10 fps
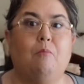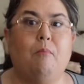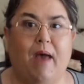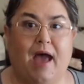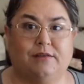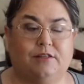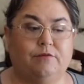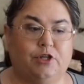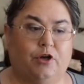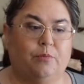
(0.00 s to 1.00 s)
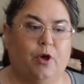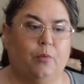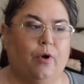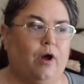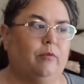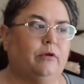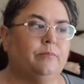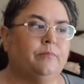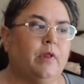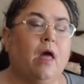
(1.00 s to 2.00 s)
massive junk mail problem.